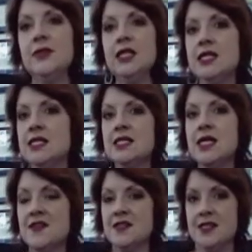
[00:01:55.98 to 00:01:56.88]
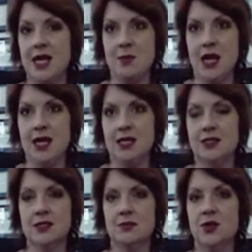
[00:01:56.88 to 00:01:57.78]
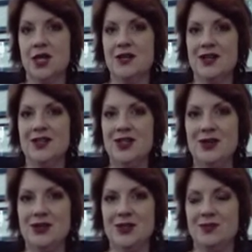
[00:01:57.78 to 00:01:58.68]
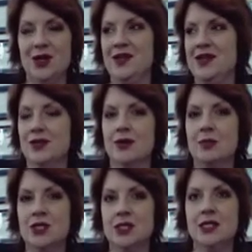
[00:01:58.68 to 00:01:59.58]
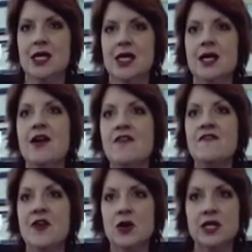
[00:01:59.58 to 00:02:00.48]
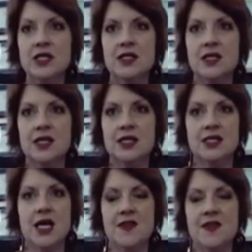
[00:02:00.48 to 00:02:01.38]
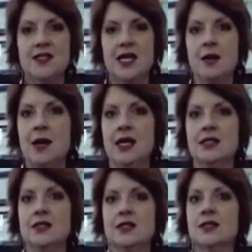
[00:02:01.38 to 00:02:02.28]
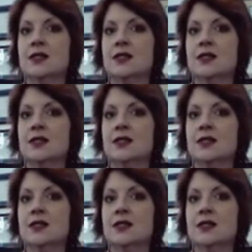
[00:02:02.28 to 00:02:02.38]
is not the same as, pardon the interruption, focused is not the same as